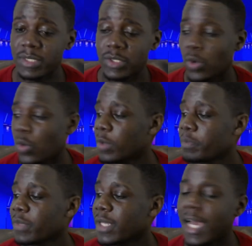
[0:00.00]
So,
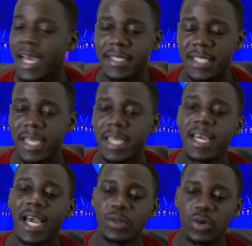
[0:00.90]
guys,
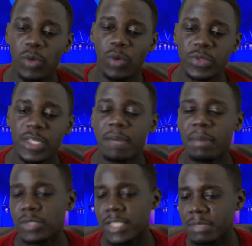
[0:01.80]
I don't know what you think
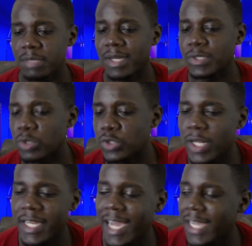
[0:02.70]
about James Maddison
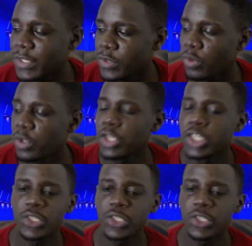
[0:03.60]
joining Arsenal.